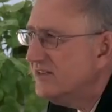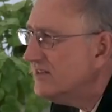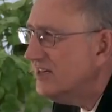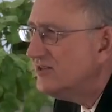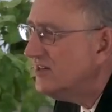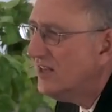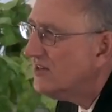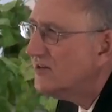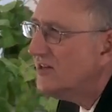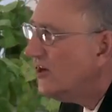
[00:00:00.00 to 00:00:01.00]
She said she
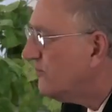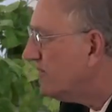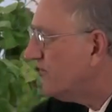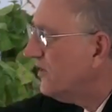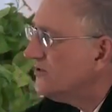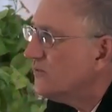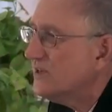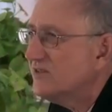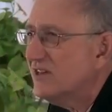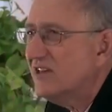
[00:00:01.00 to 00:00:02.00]
doesn't know, but
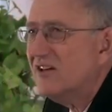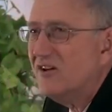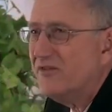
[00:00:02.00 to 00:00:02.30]
Francois is sitting